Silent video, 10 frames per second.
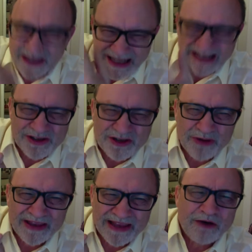It's
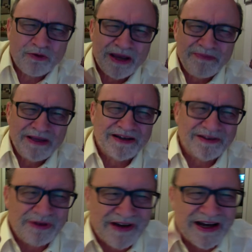doing that way because
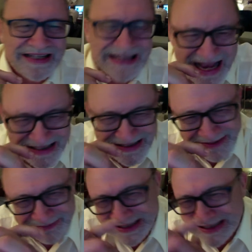we cut taxes.
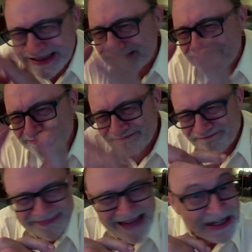Well,
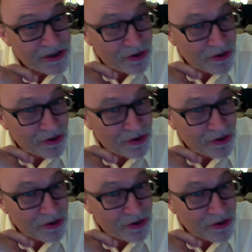not so